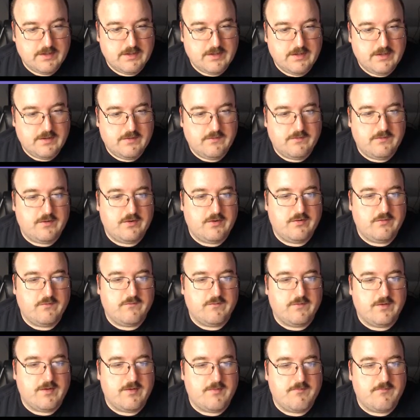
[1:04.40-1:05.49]
There's
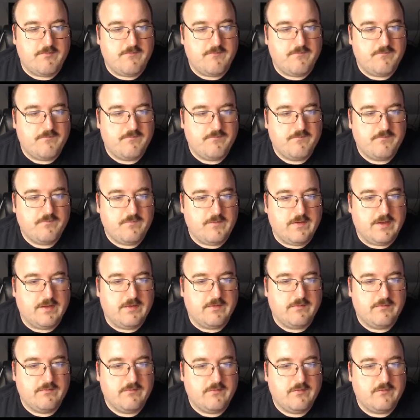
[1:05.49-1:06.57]

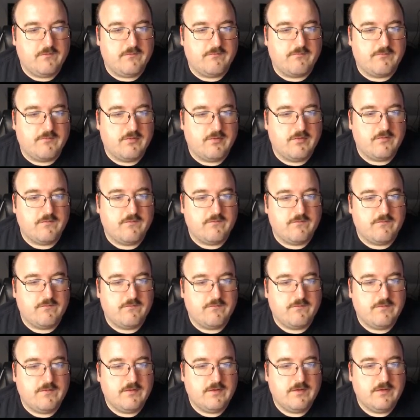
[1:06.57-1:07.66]
there's of course
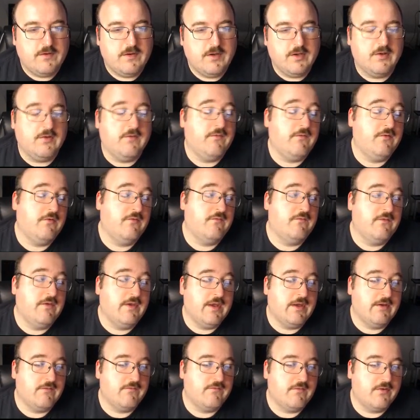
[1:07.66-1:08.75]
there's
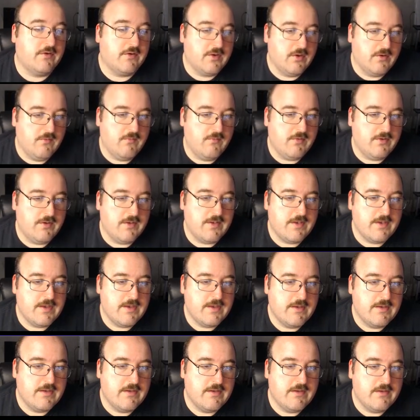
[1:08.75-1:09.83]
House Harkonnen,
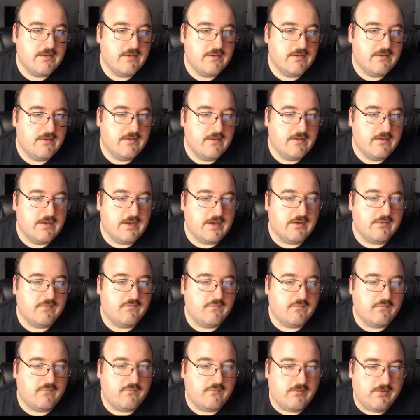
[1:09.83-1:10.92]
House
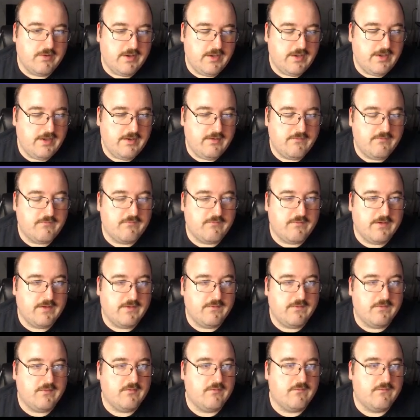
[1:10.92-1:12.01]
Atreides, and
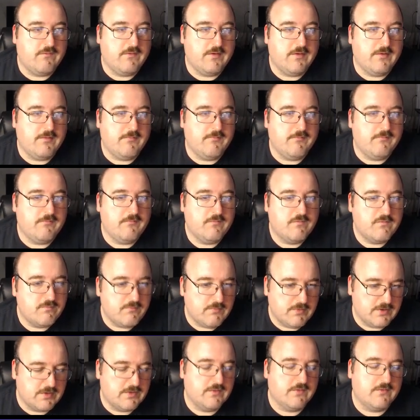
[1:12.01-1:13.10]
there's
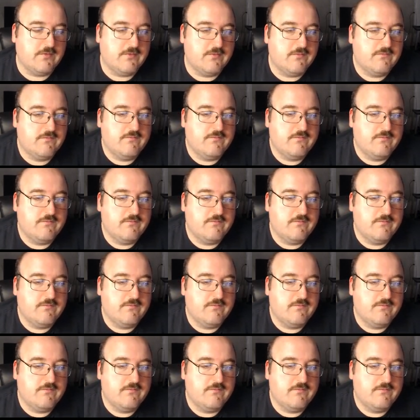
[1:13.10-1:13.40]
smugglers.